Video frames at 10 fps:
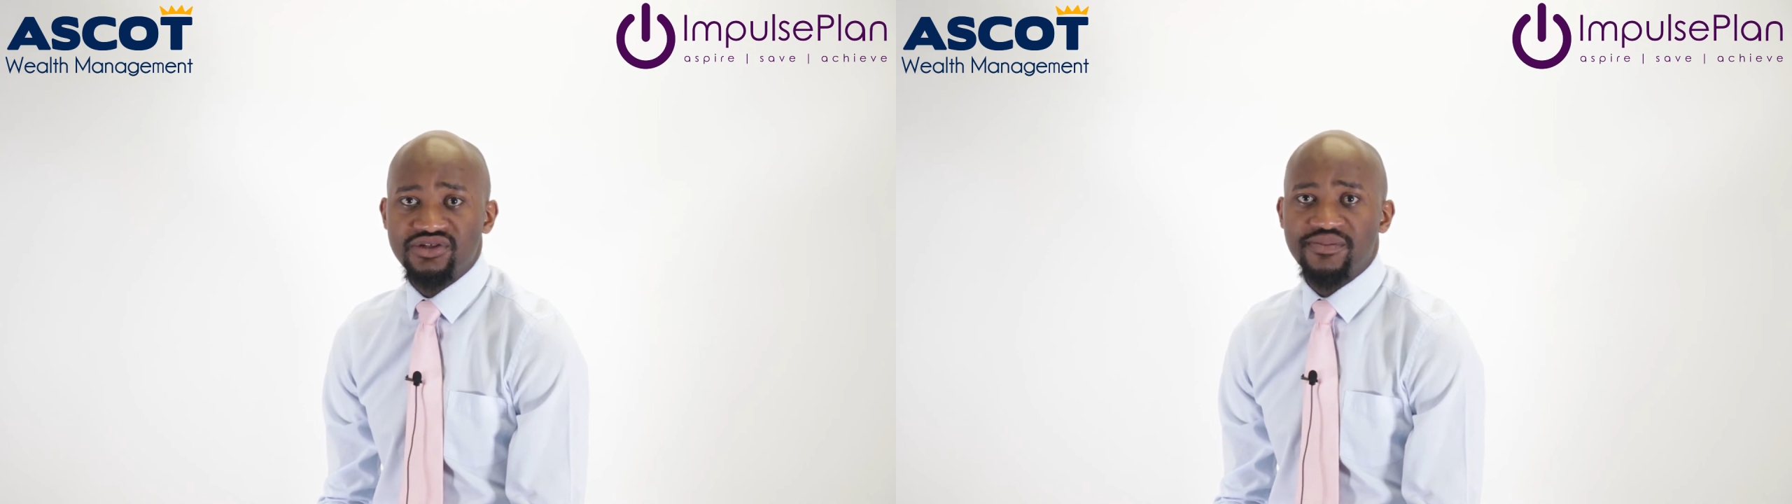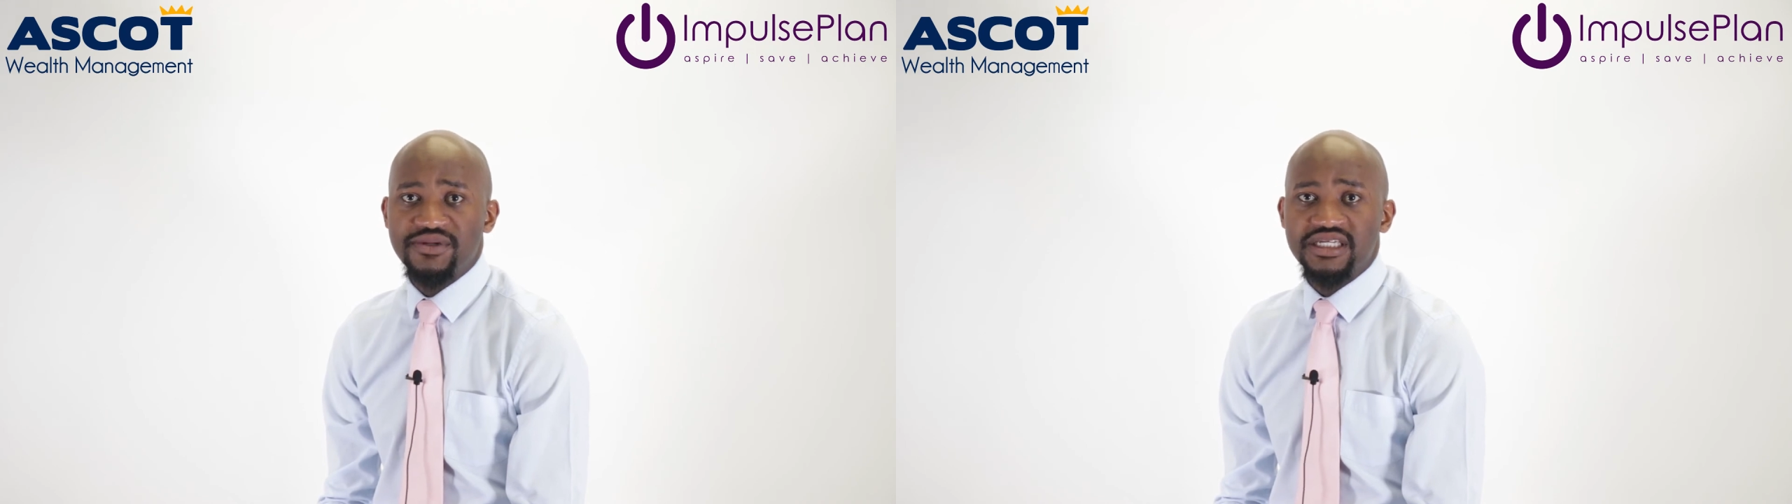
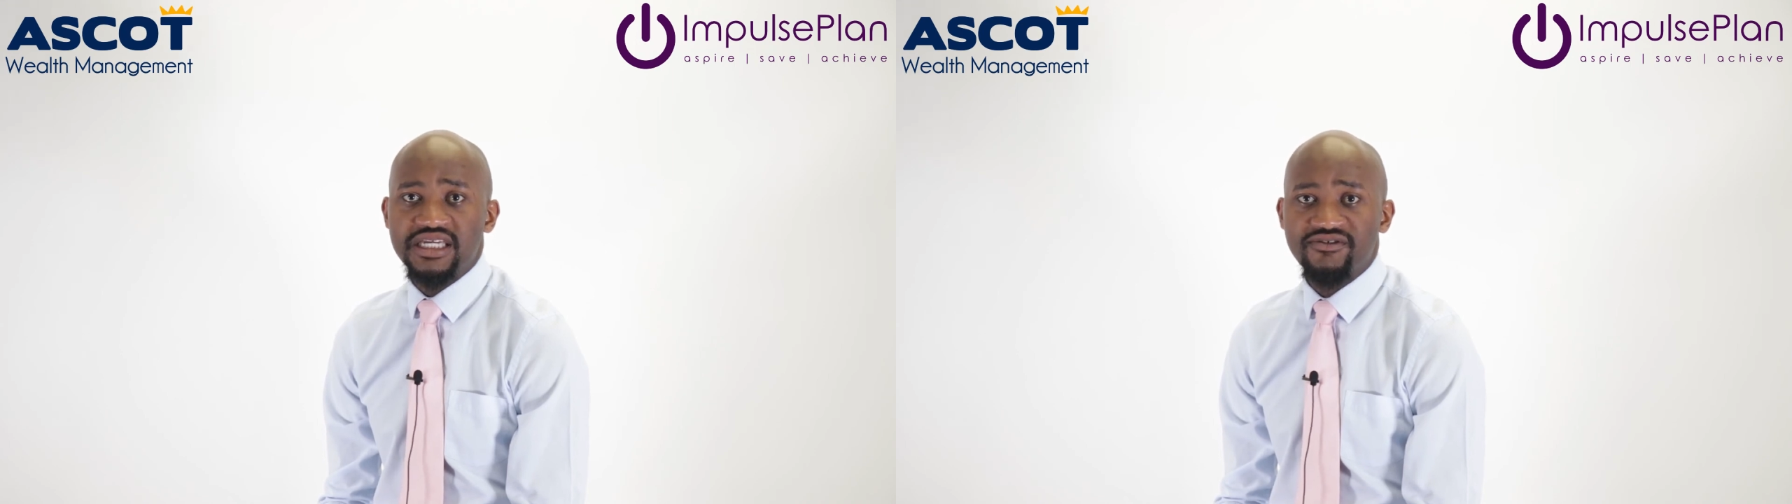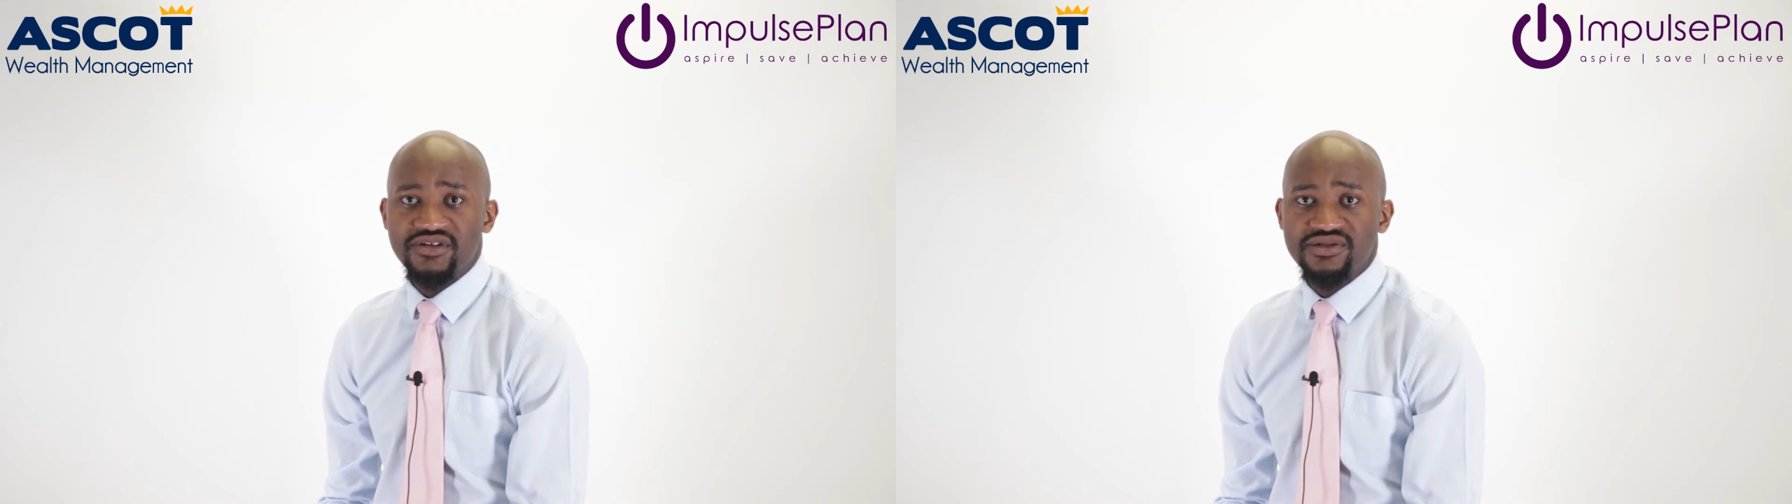deputy
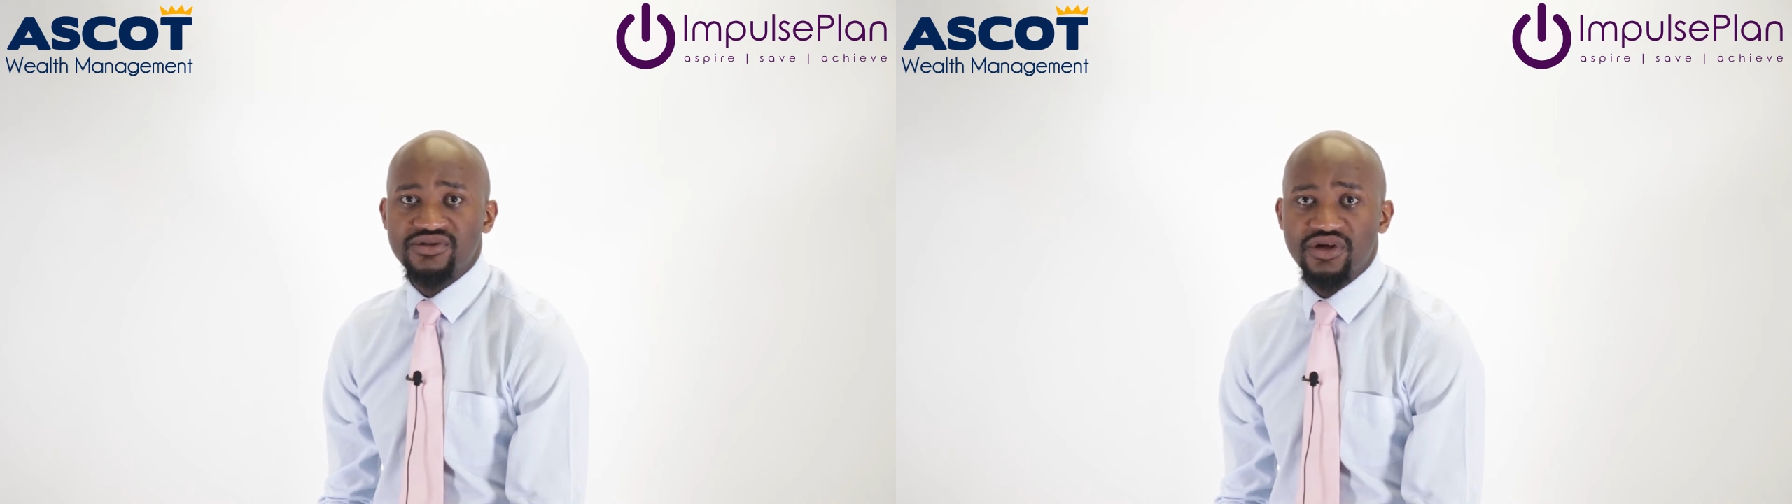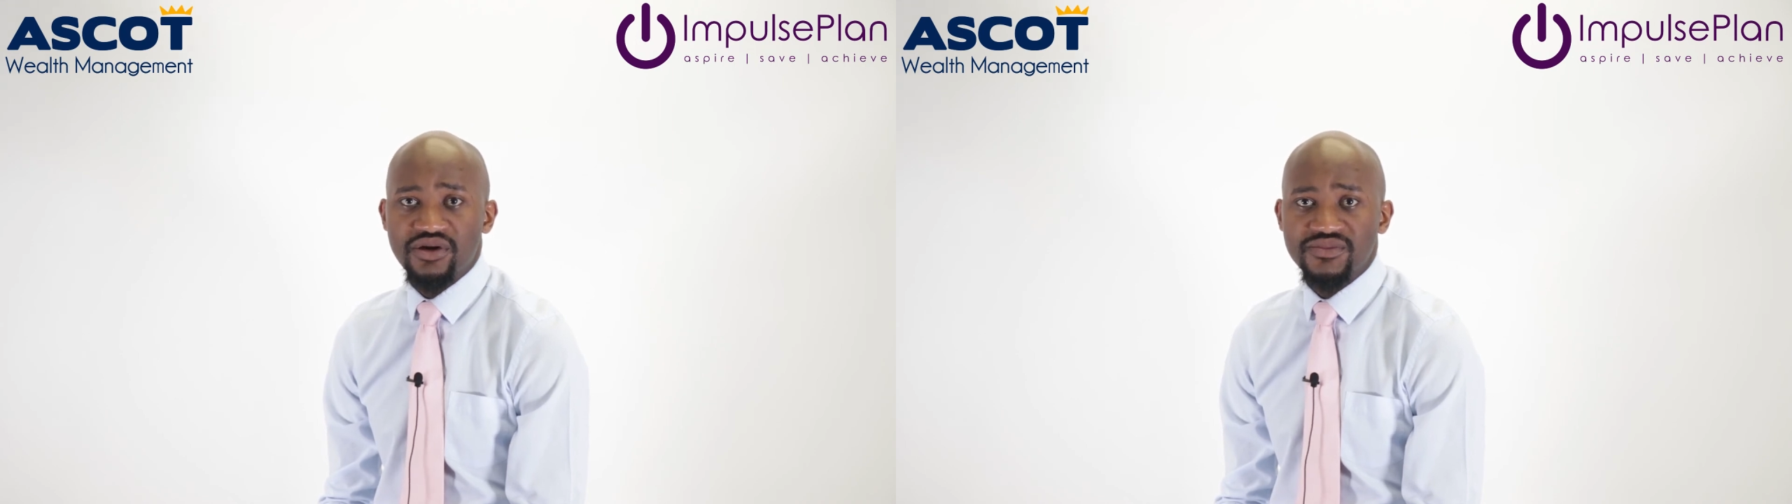governor's
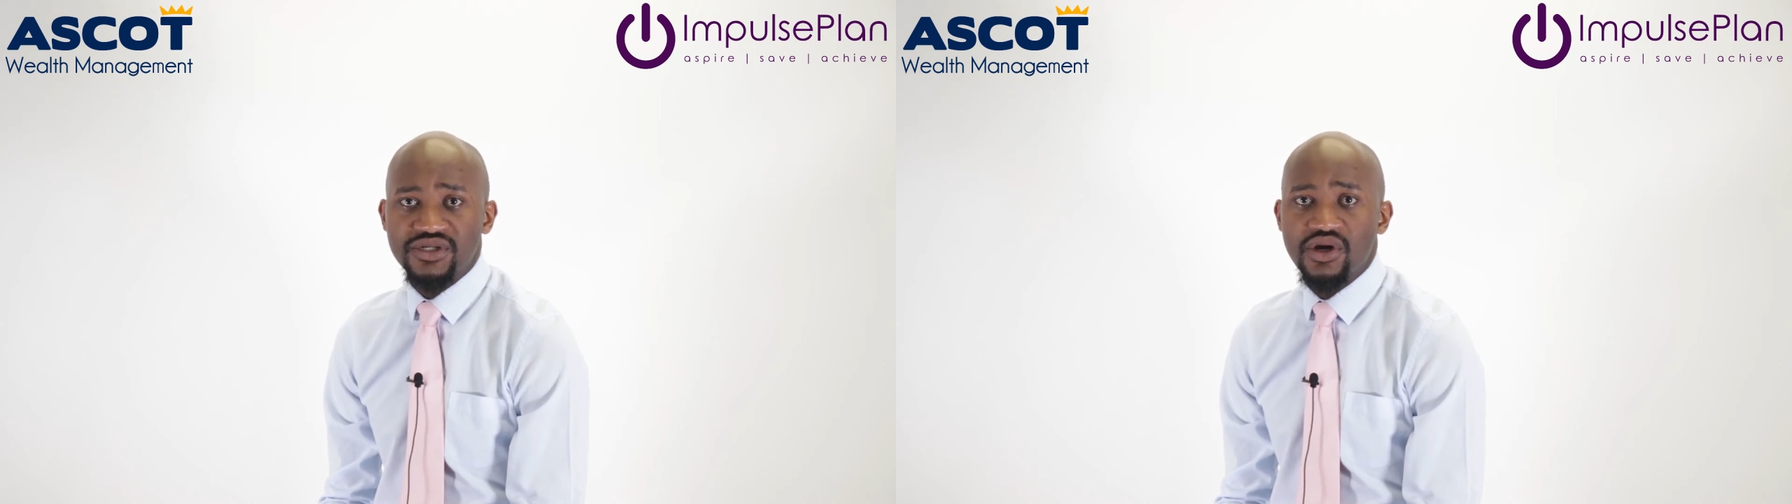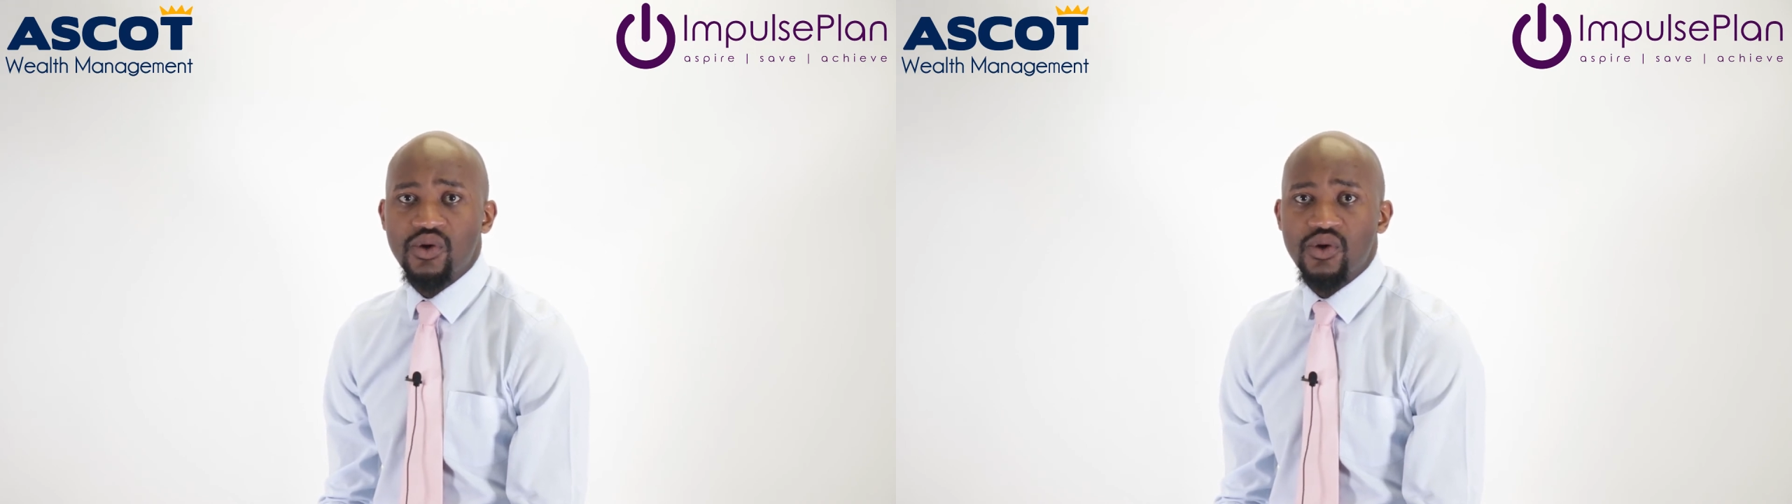terms